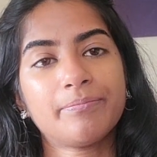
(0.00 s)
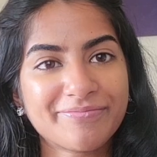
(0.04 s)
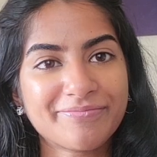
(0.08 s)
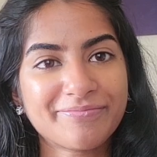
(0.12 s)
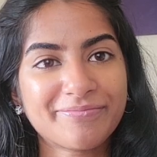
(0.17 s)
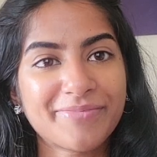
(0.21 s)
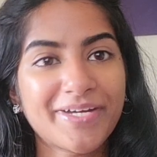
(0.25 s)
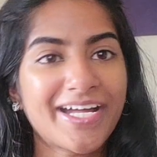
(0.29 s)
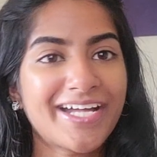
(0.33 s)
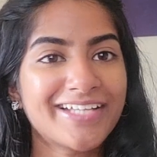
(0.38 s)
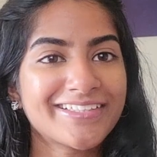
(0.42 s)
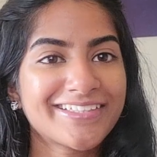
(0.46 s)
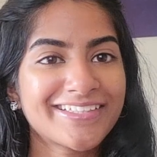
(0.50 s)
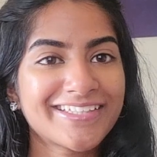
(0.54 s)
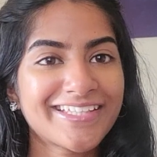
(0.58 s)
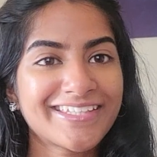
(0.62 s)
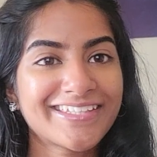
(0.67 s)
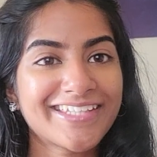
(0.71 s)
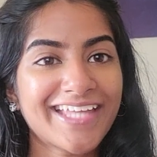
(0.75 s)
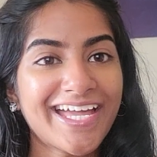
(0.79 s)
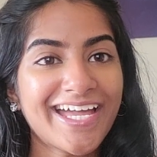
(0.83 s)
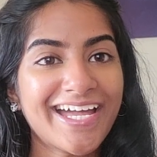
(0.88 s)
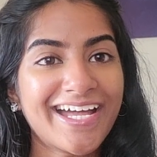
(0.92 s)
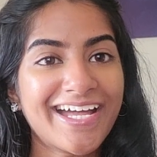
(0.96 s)
But other than
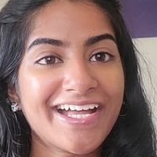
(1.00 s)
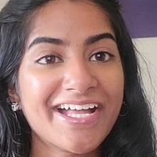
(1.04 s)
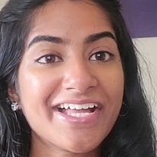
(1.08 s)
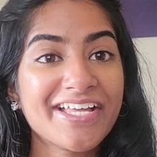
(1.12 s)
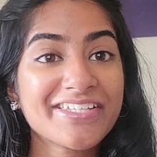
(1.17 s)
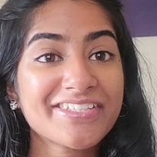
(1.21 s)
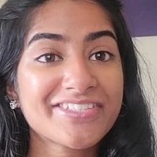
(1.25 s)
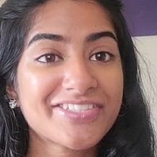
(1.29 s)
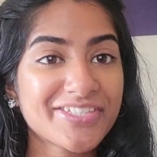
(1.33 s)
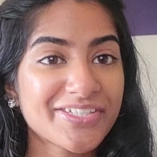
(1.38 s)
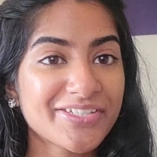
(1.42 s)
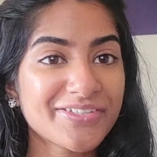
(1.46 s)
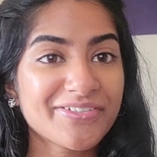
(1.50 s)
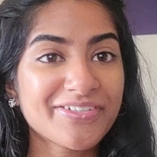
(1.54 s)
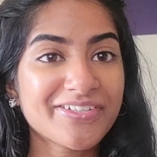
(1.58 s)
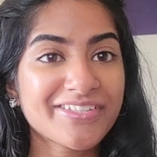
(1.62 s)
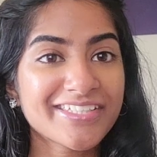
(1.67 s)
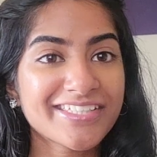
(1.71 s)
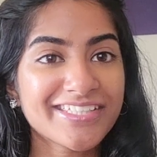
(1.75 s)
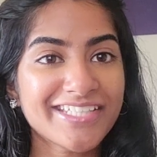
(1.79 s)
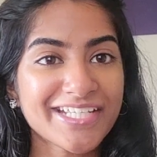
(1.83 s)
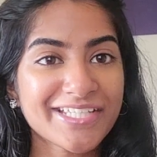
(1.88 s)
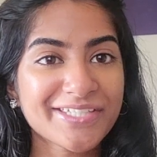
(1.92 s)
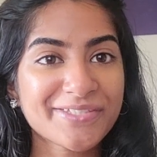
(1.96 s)
that, I'll see you in
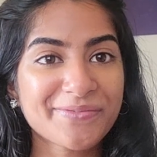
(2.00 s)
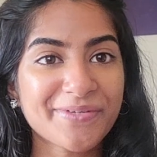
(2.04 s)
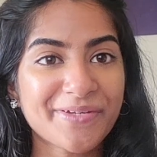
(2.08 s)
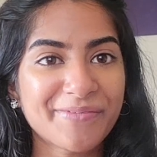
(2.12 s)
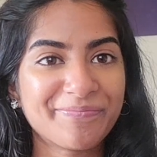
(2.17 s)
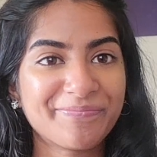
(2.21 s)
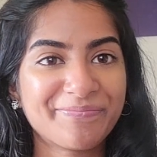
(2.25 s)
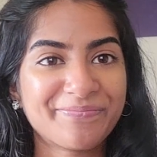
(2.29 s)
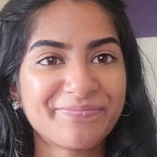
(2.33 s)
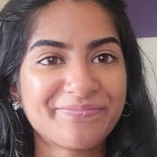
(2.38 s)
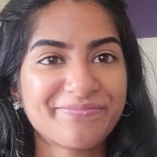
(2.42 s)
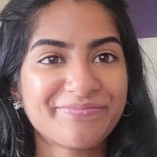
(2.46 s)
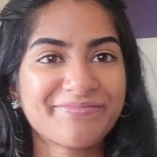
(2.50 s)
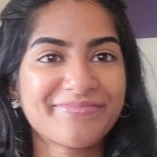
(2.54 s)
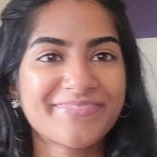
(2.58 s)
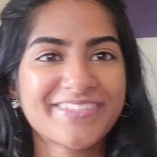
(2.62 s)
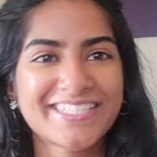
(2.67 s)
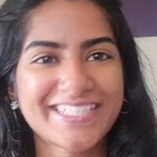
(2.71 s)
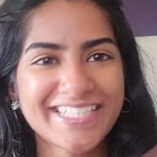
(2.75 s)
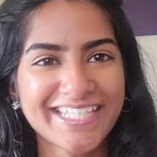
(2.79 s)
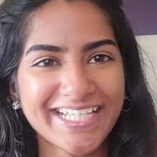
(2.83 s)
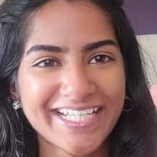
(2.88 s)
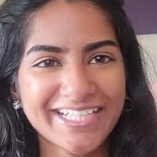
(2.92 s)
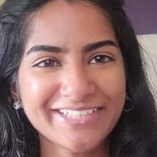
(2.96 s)
the next one.
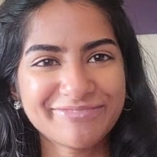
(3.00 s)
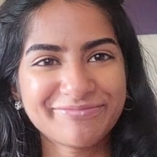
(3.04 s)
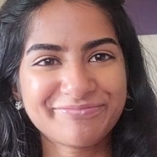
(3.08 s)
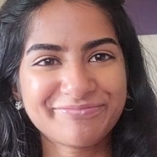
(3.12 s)
See ya!